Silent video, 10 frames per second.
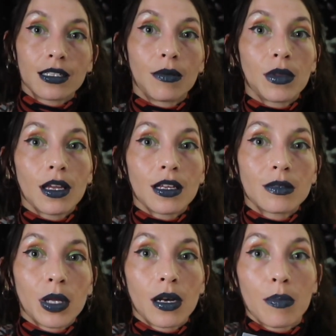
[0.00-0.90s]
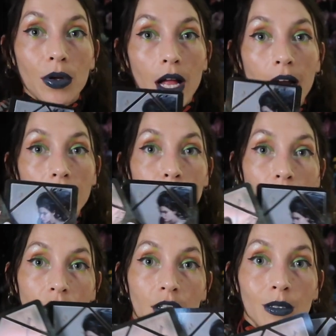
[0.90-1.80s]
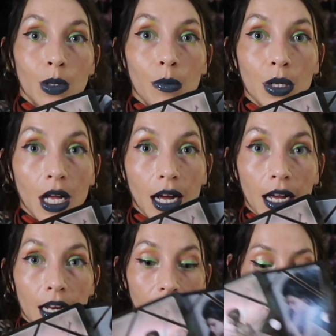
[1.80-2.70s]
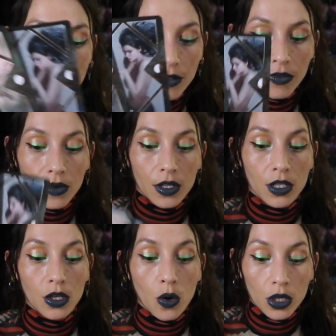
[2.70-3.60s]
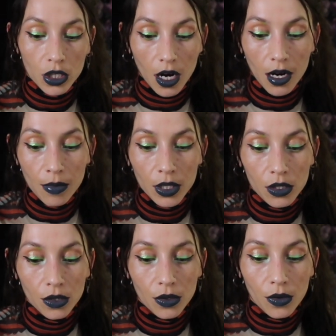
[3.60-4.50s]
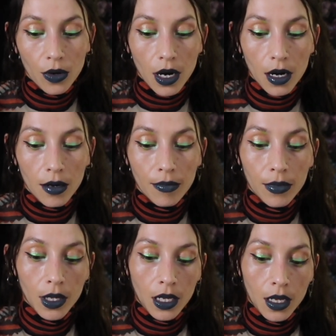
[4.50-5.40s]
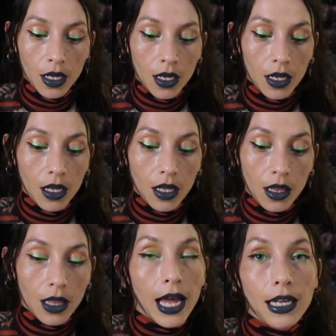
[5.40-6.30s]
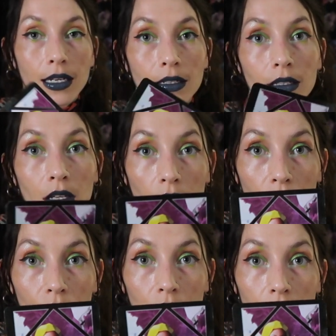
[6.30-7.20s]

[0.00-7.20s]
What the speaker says: Something has been applied. Pressure has been applied, and it's for your job to lighten the load.